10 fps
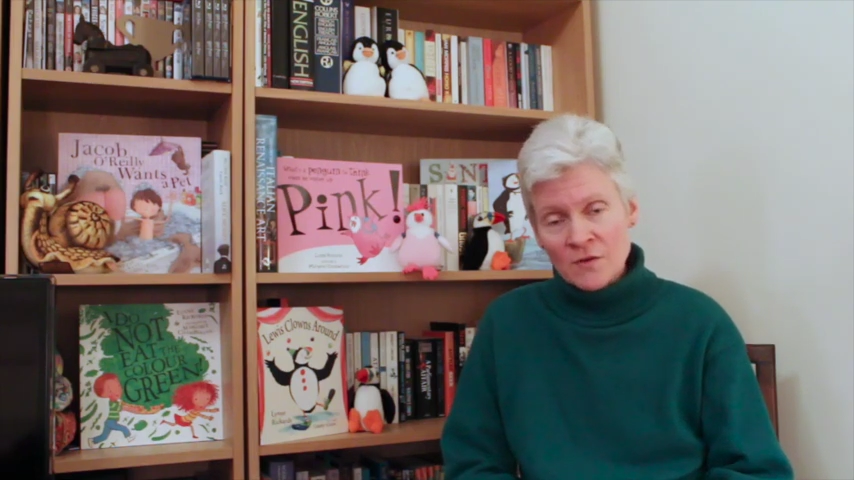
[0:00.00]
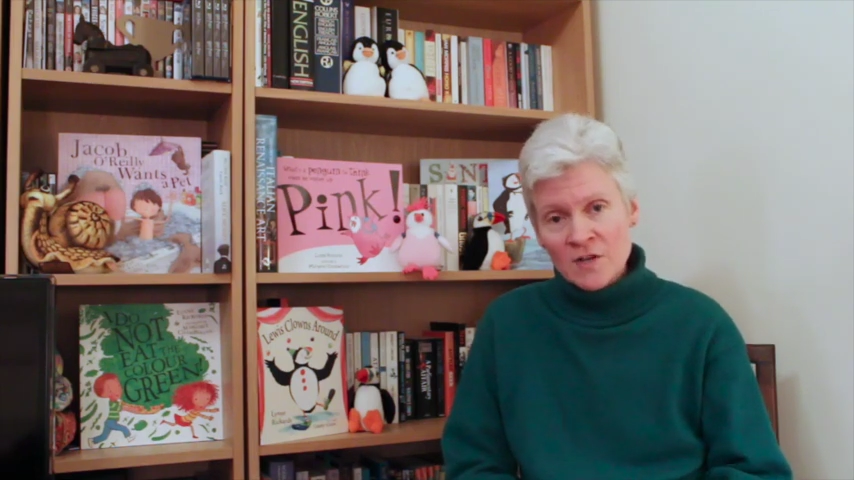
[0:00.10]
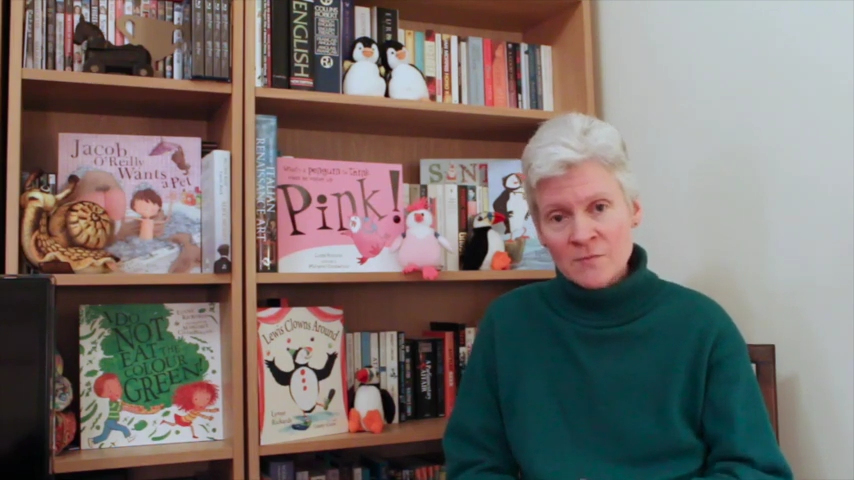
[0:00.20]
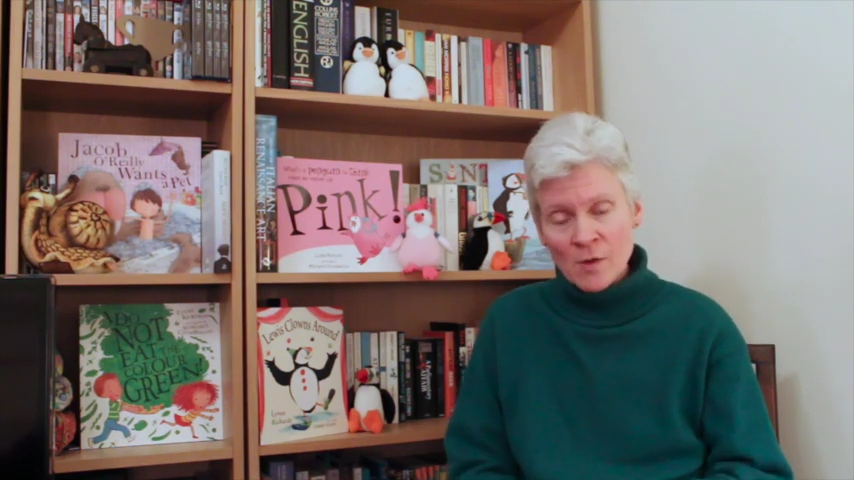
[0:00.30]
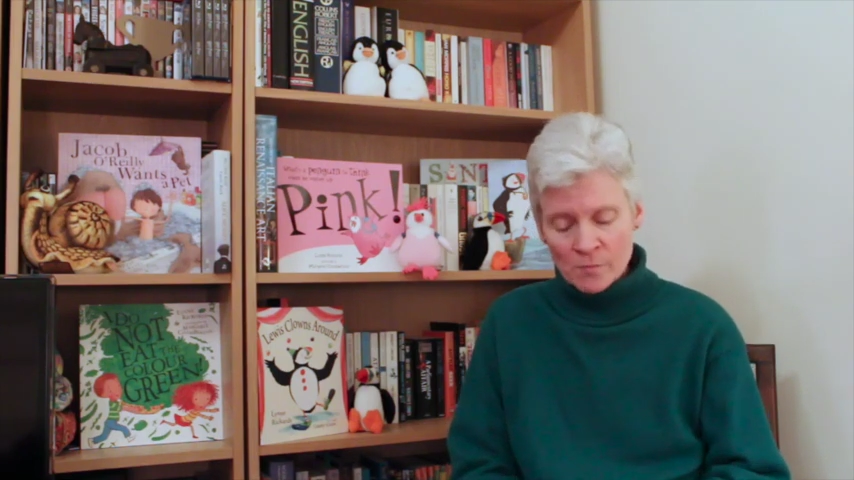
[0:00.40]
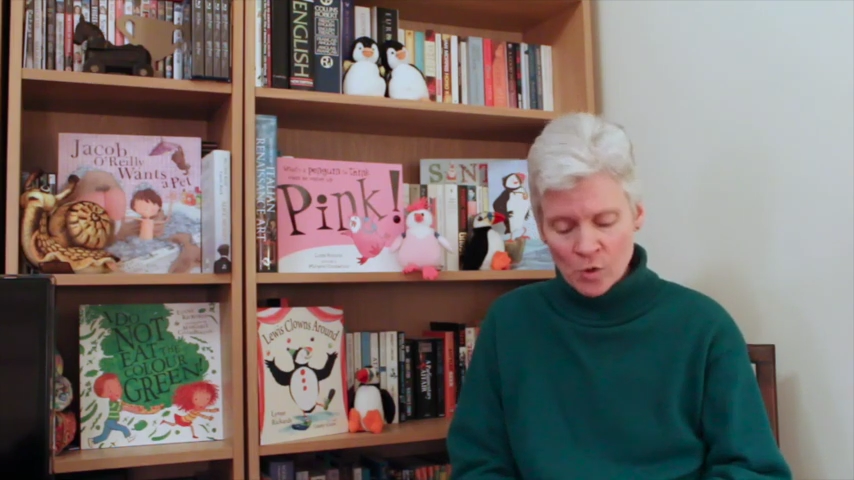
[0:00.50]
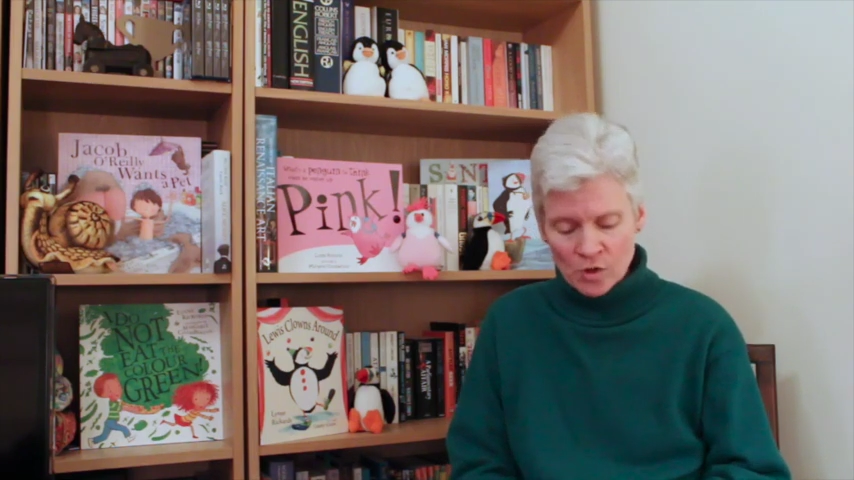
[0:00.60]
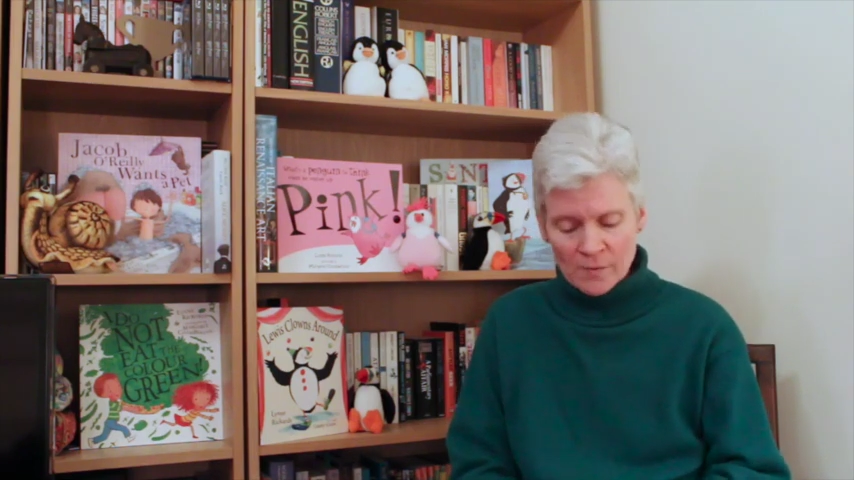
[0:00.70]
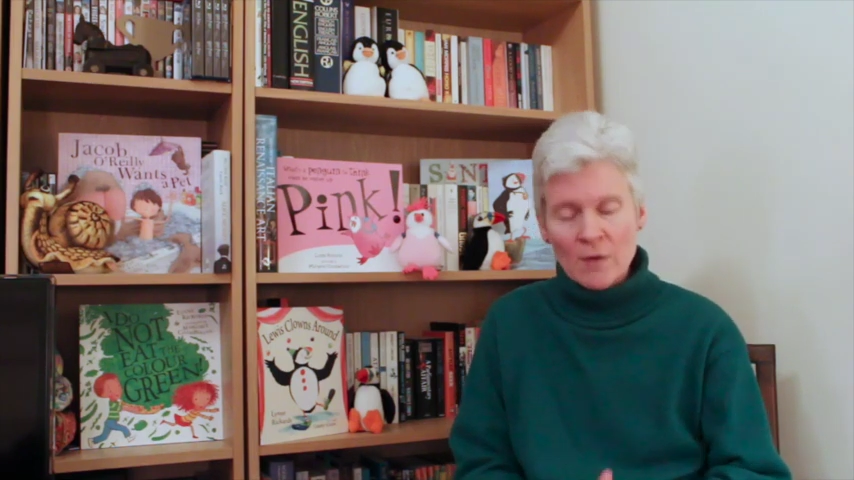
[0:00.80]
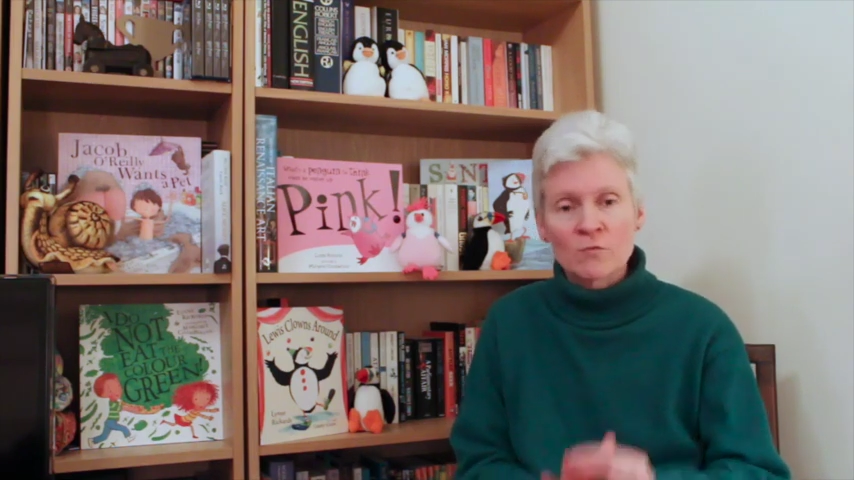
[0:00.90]
a very small
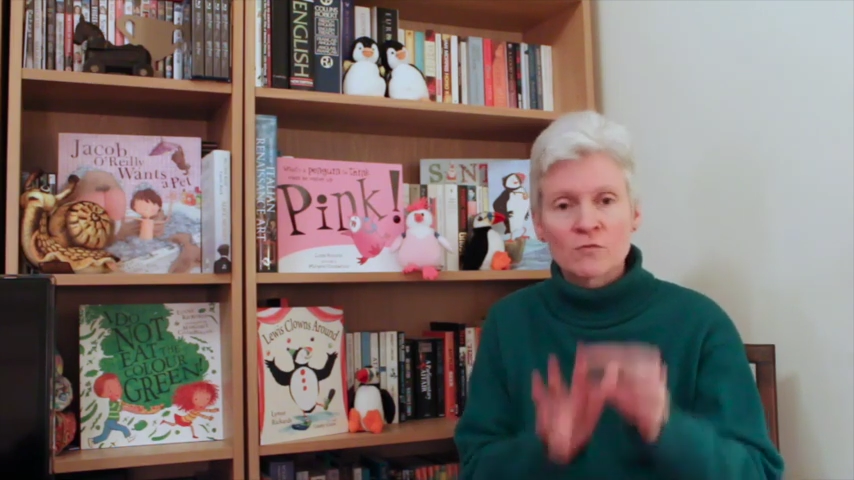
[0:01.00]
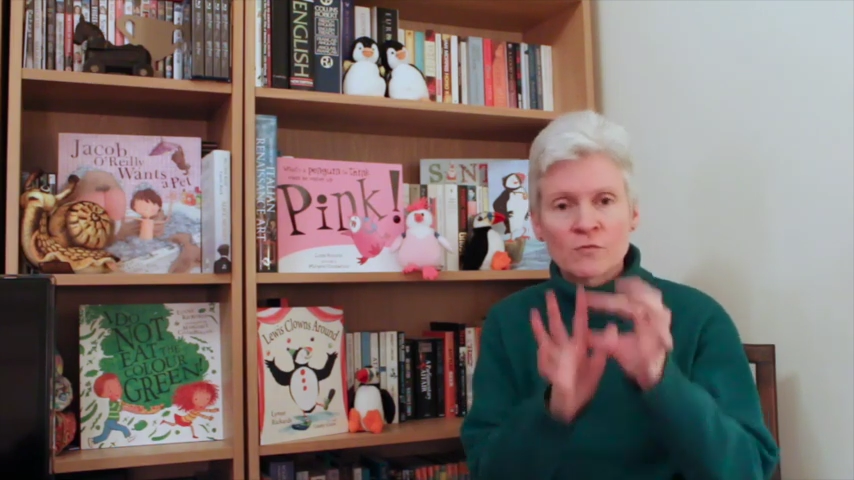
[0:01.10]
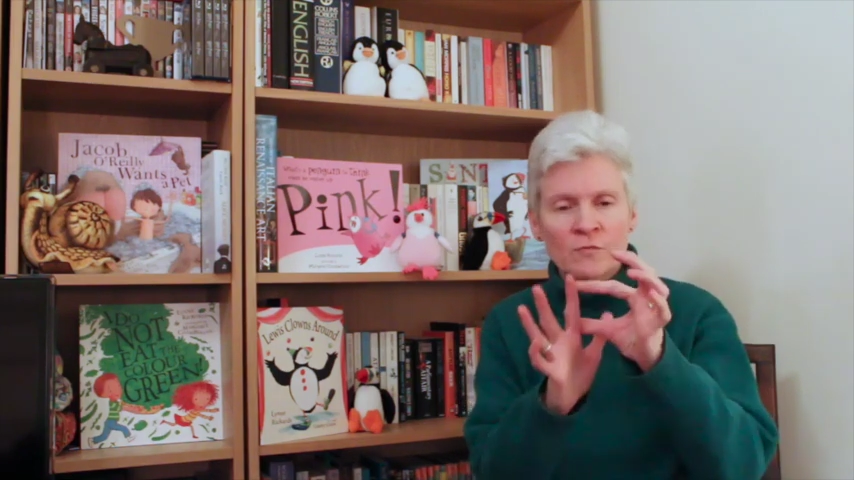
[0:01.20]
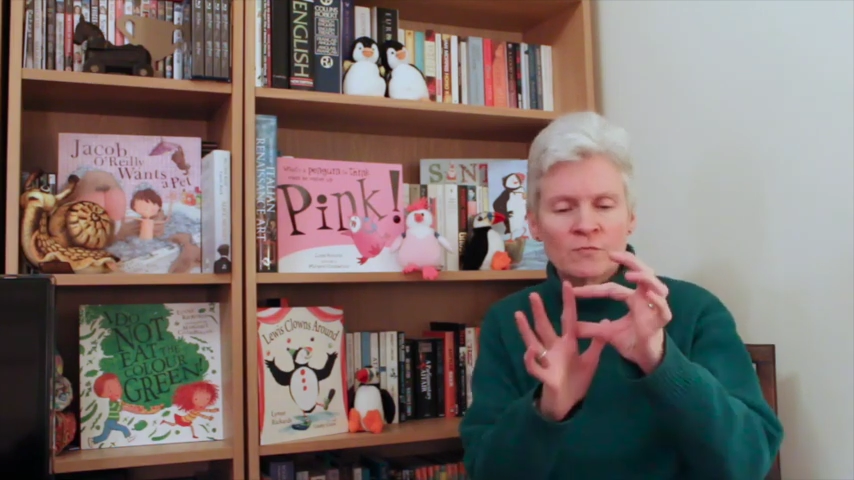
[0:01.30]
book, about